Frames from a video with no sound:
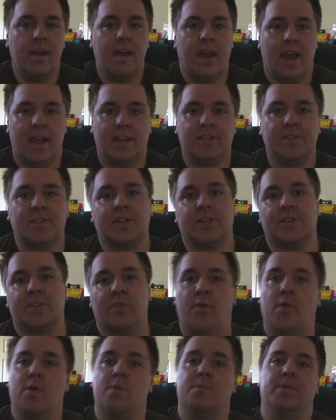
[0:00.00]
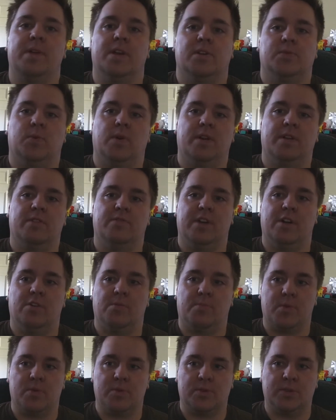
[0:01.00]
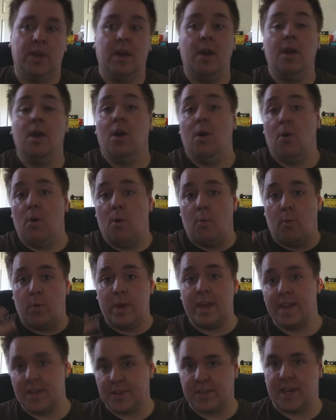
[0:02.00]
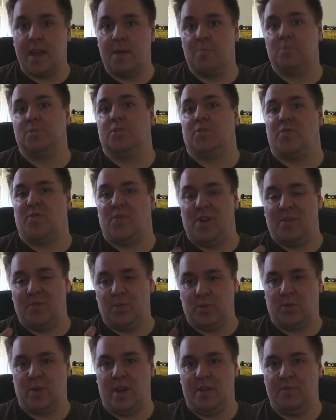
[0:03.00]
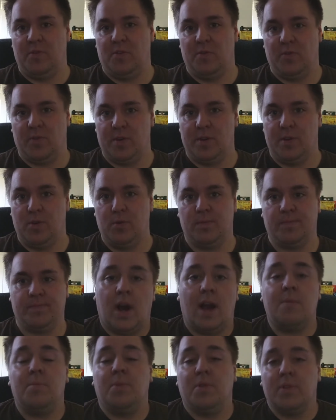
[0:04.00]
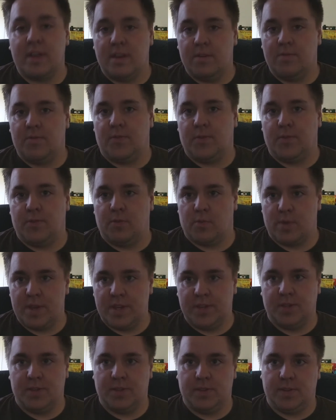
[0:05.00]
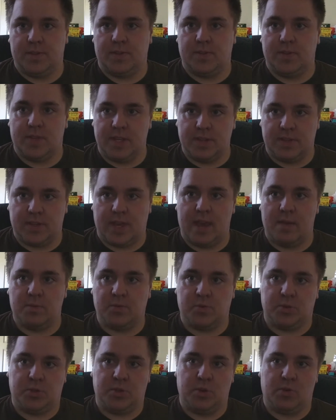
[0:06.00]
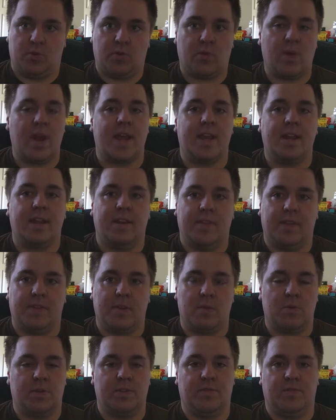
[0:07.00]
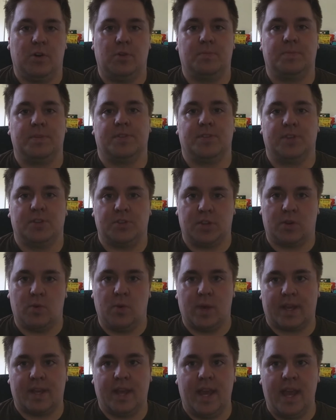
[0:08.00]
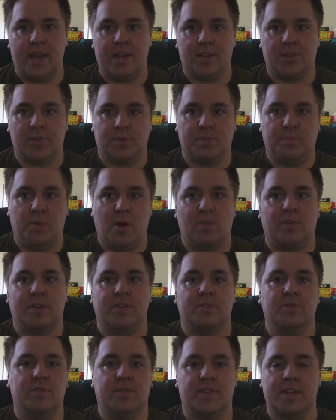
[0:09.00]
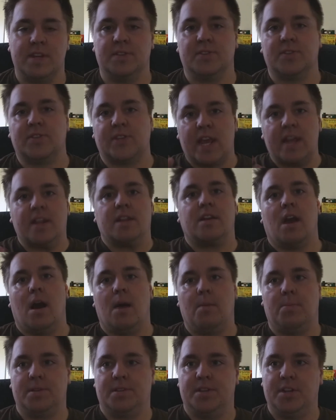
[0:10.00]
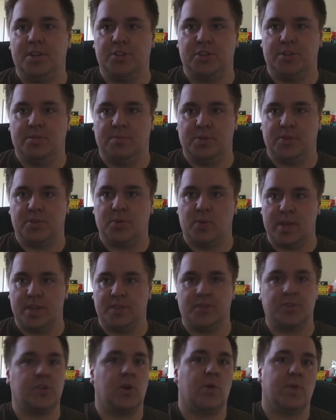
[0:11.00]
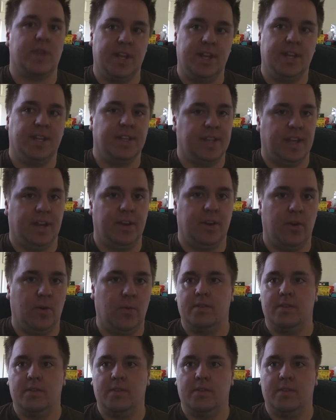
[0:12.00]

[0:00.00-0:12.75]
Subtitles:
N64 and PS1 developers, we as gamers are forever grateful for you. I believe the reasons these games were so great and that they were developed at such a quick cadence was partly due to the insane competition between Sony and Nintendo.